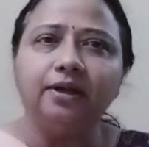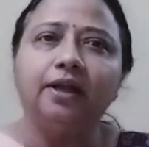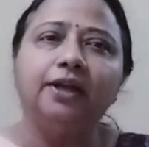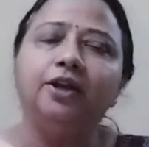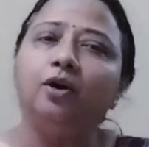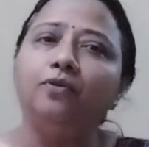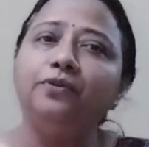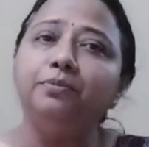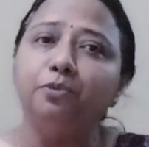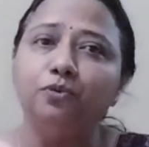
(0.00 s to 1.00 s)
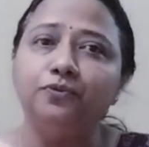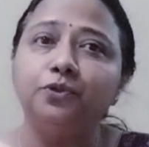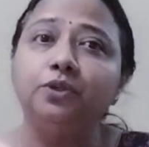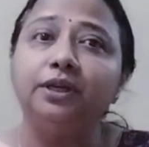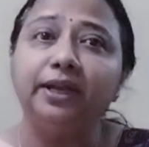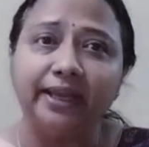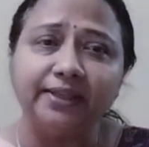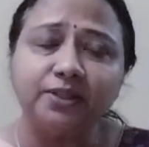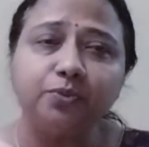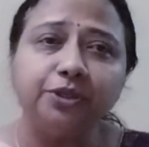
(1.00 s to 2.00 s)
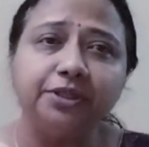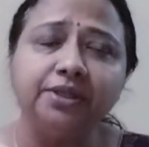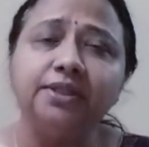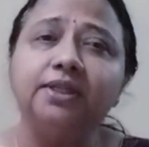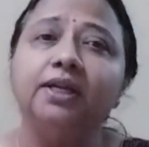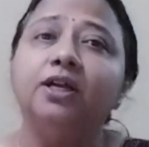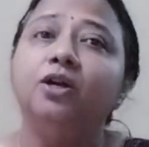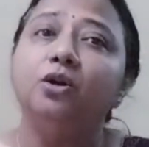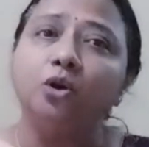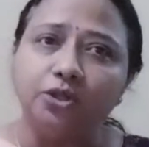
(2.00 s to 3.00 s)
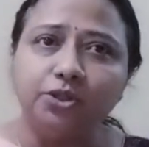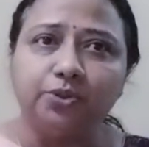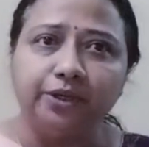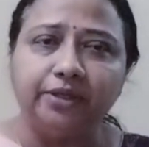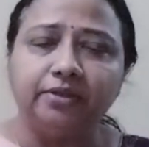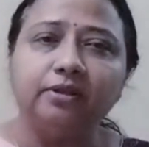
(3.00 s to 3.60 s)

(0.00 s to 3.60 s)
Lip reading: And now we move to the next, which is consonant.